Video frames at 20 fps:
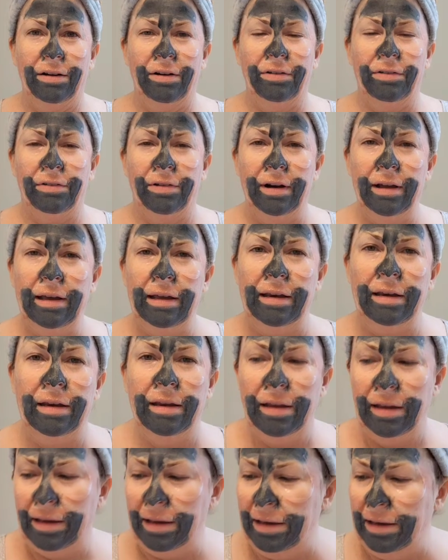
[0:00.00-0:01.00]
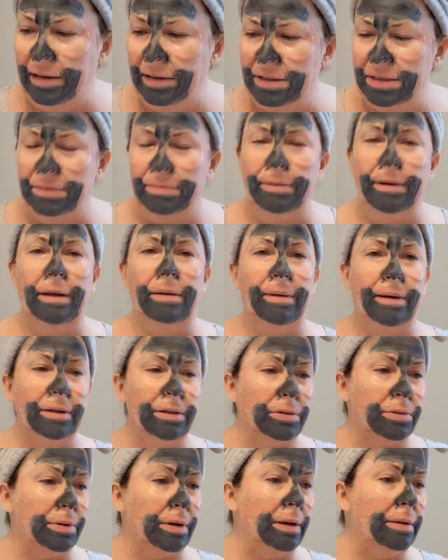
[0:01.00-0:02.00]
All right, it's been
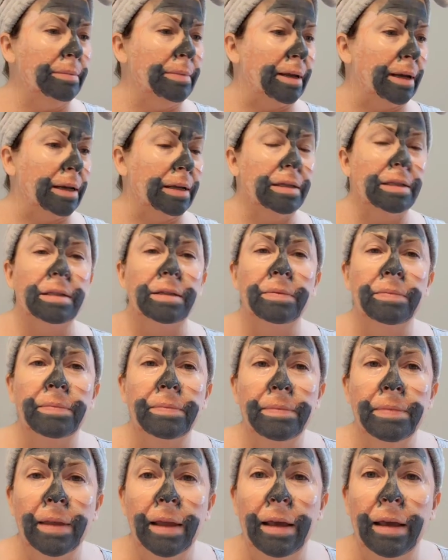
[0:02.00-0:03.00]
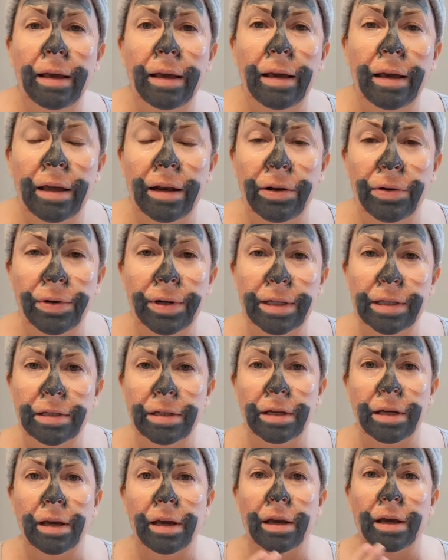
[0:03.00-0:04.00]
about 20 minutes, and I want to
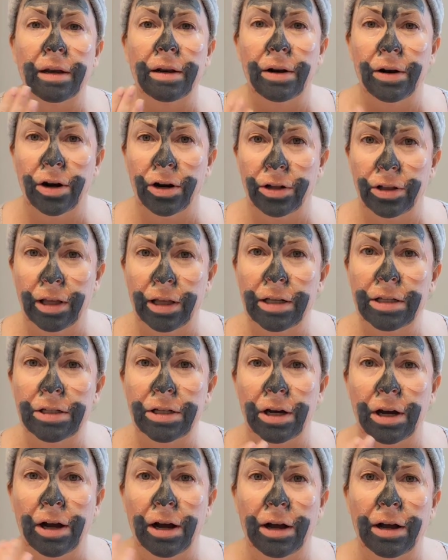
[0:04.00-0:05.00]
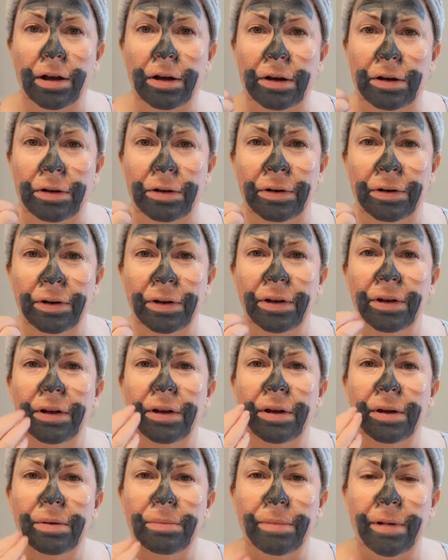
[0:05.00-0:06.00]
tell you, I can hardly talk.
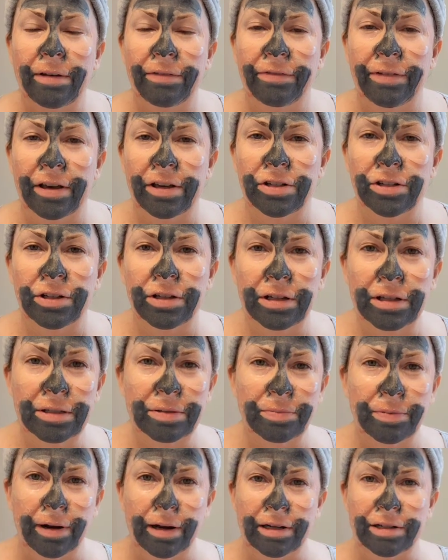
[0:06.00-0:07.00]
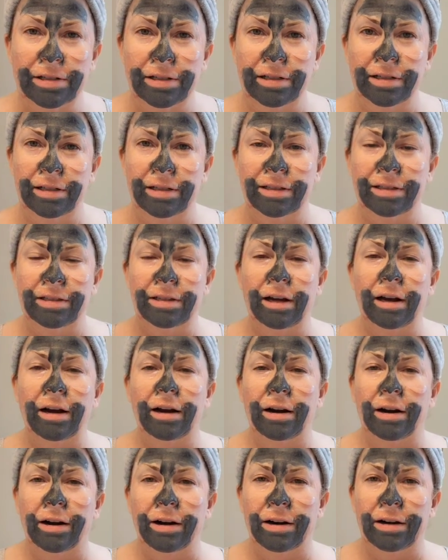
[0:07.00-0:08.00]
My facial expressions
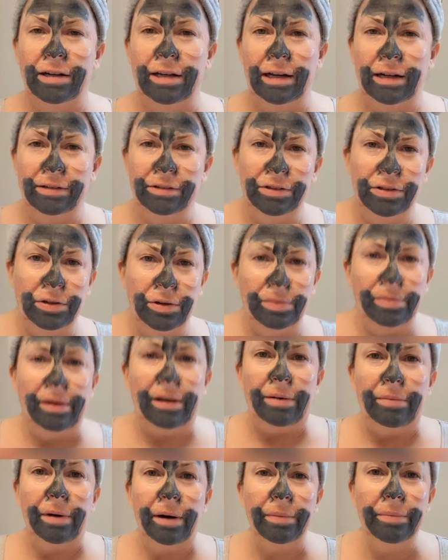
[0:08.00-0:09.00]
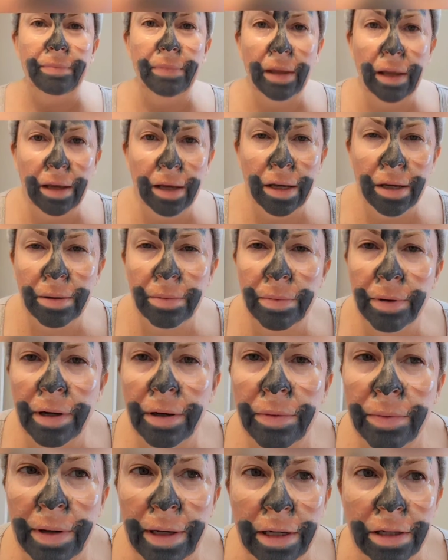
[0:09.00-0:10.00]
are down to a minimum, but
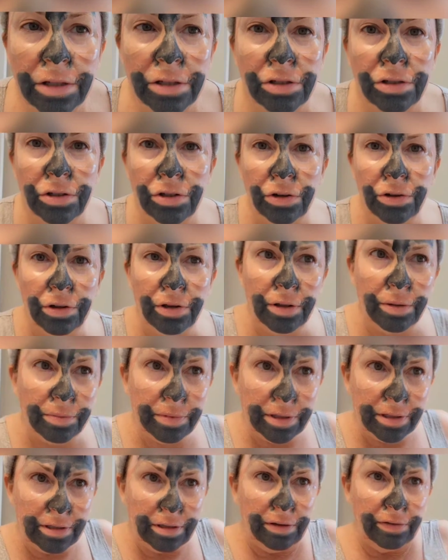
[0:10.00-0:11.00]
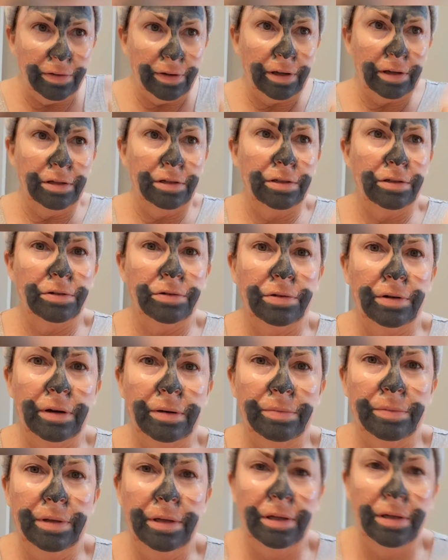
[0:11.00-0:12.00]
I want to show you, let me see if I can just
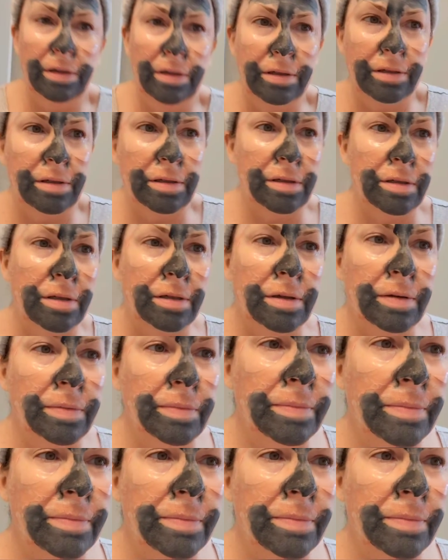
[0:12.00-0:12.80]
grab this.